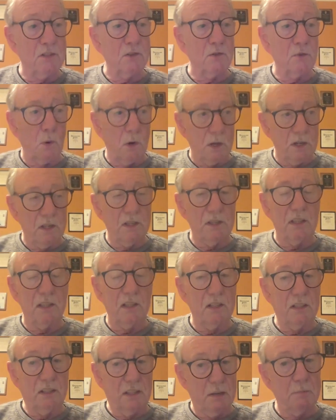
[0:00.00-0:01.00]
This is one of
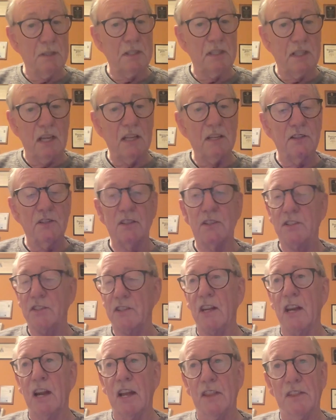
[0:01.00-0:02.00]
the
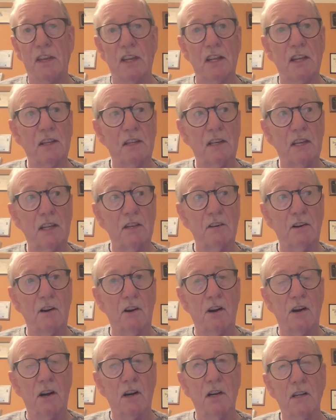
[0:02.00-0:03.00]
limitations that I think in
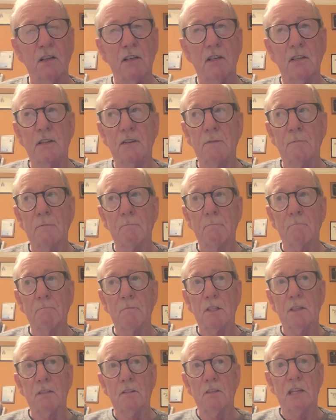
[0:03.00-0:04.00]
our
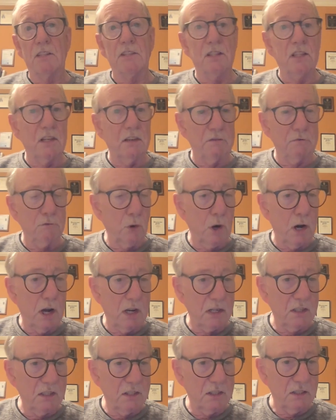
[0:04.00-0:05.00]
testing of
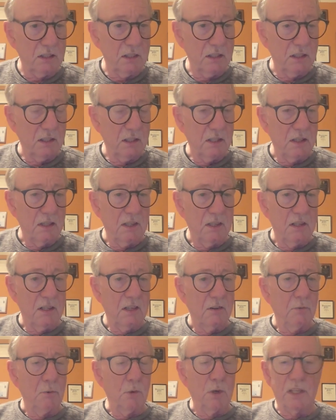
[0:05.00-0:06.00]
drugs.
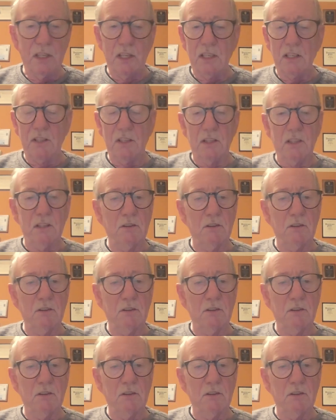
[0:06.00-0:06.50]
We need to